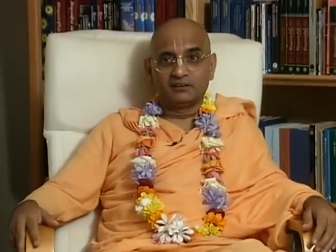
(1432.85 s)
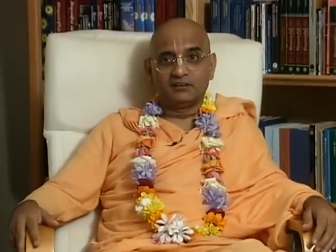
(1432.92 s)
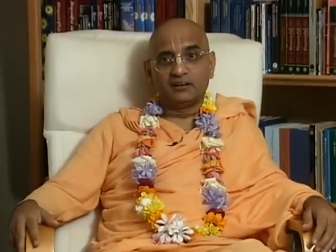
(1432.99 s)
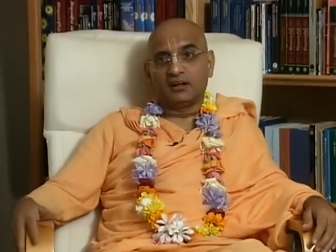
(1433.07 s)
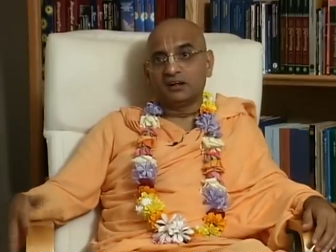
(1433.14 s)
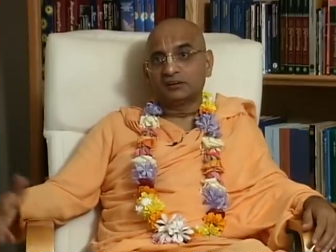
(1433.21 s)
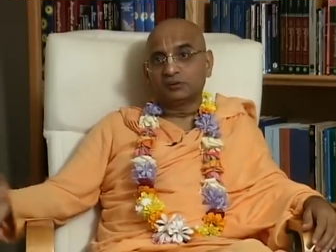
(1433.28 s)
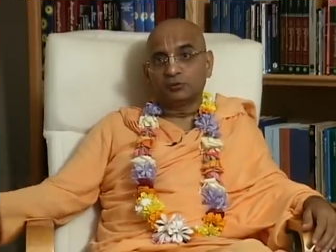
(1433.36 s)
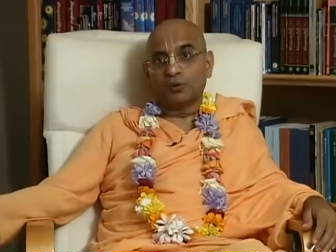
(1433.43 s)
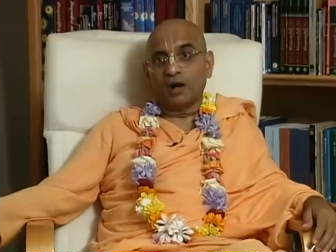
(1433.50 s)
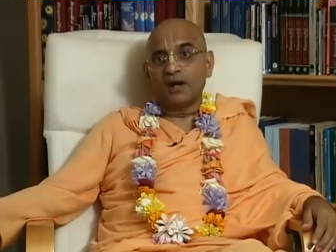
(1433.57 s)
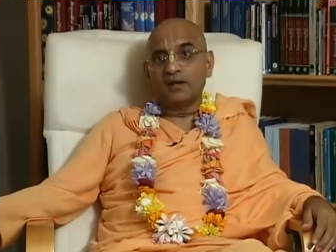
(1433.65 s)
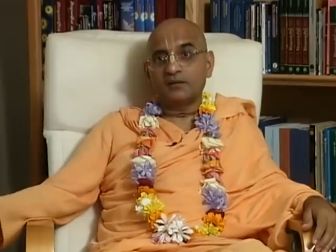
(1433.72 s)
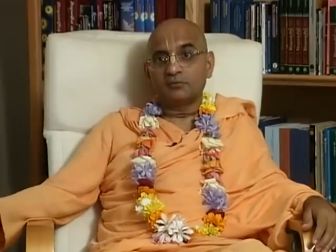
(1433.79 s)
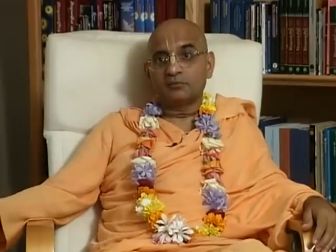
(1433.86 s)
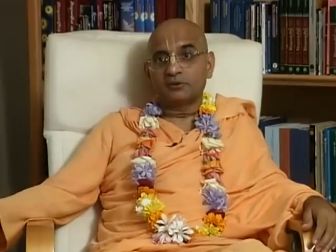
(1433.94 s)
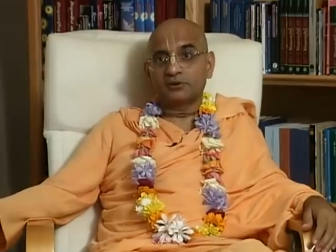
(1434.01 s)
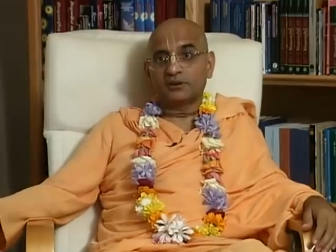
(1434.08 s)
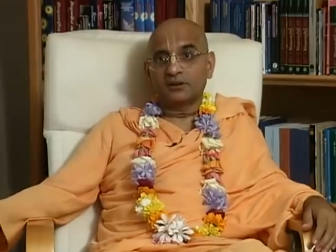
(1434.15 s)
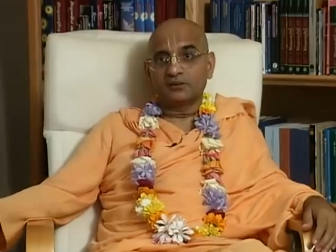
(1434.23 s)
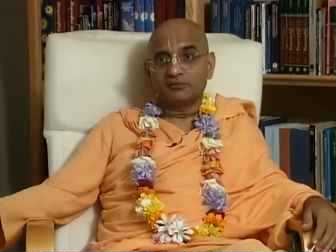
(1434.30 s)
he asked why the
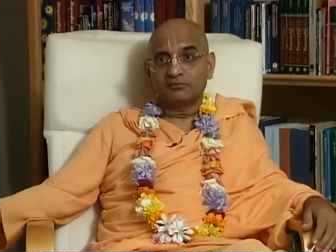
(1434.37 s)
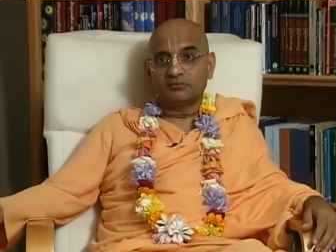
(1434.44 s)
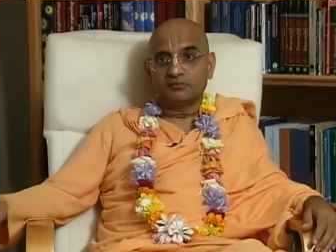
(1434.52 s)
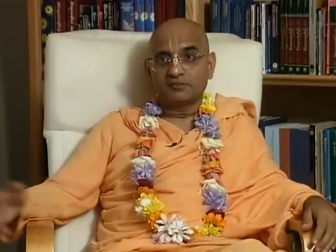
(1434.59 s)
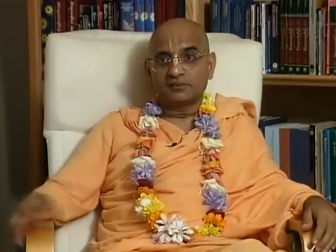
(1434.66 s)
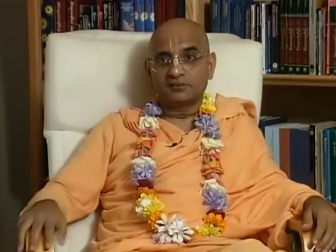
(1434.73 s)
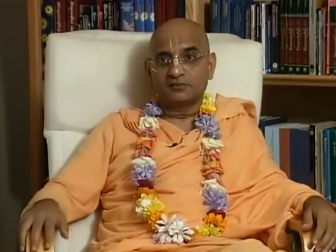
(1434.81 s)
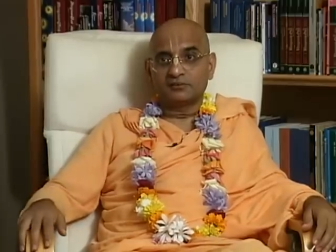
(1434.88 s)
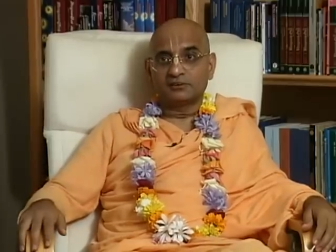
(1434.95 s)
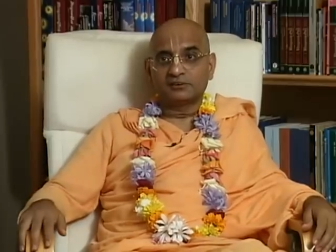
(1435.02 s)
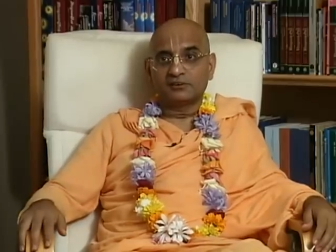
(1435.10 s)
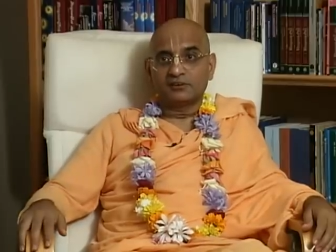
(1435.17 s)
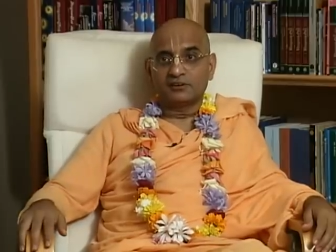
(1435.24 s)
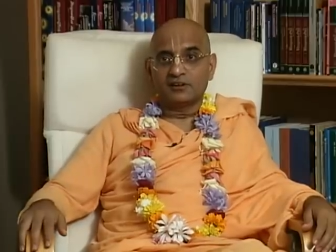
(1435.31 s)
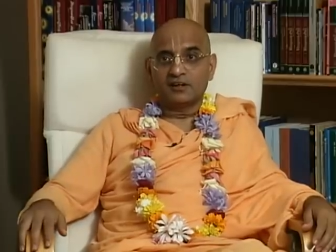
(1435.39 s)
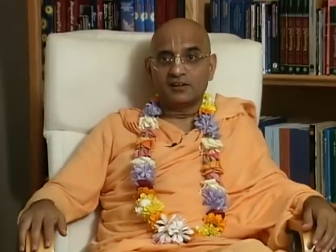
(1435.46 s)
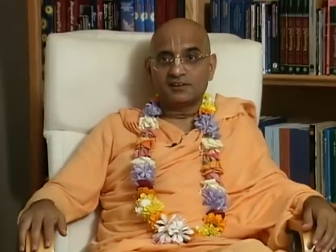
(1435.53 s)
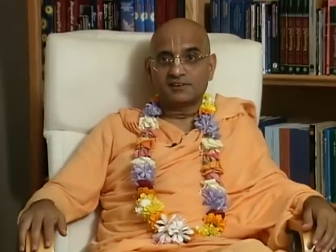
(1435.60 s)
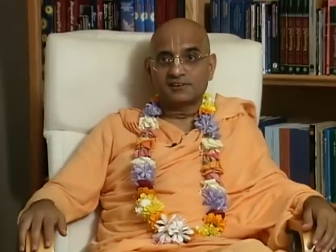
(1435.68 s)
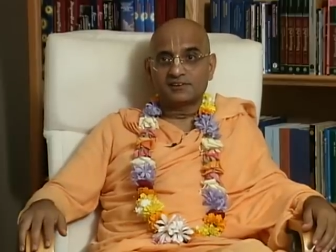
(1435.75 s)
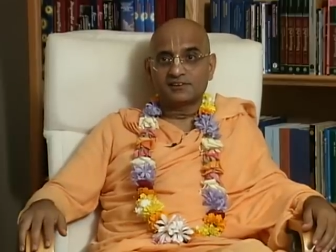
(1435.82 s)
prasadam was not
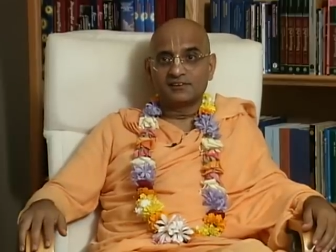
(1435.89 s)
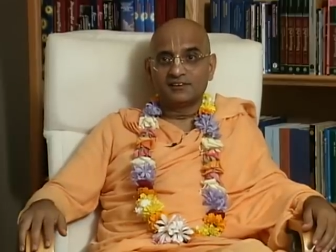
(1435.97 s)
nice.